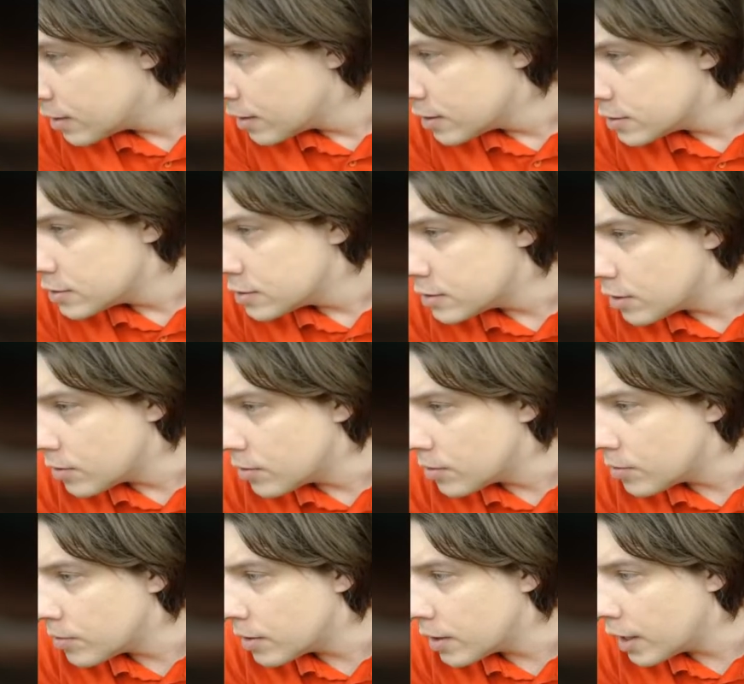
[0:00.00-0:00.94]

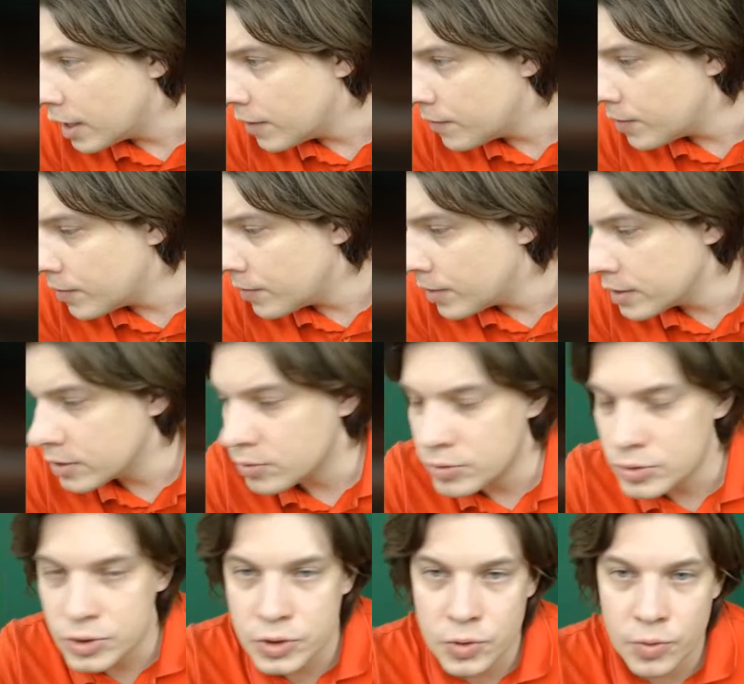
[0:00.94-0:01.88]
So everyone
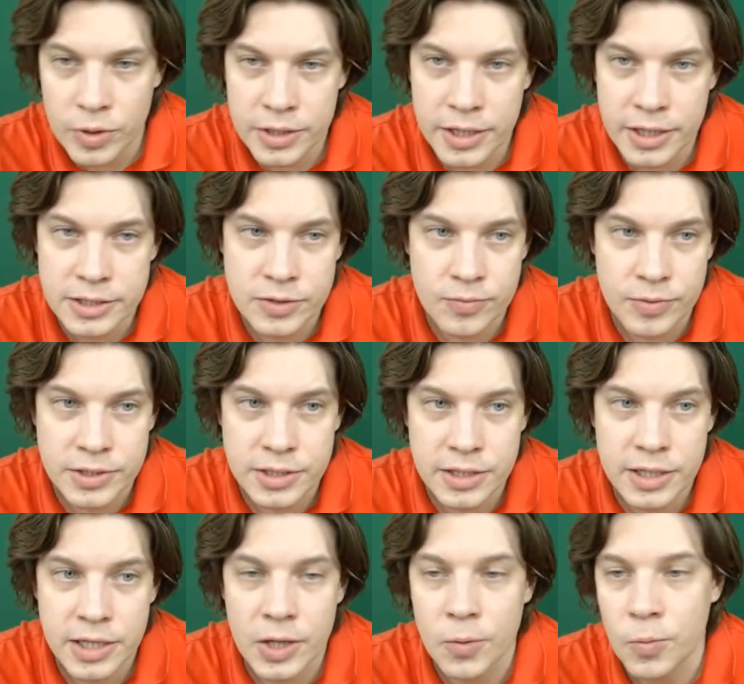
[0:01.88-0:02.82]
who joined us
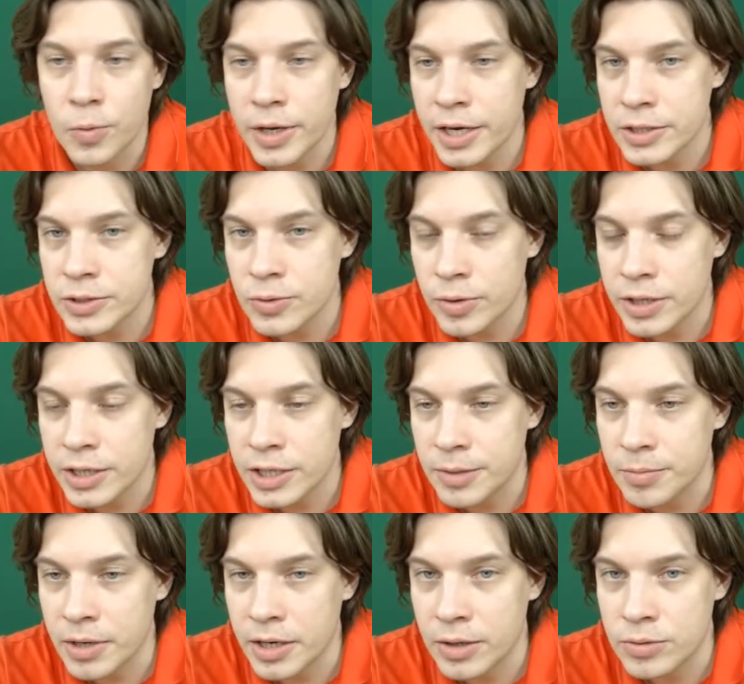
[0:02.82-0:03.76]
recently, we are talking
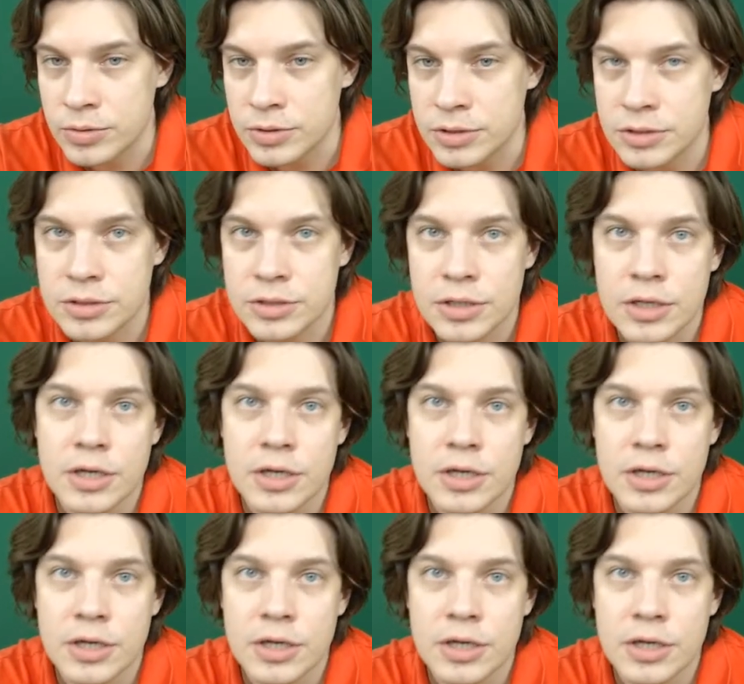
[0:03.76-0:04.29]
about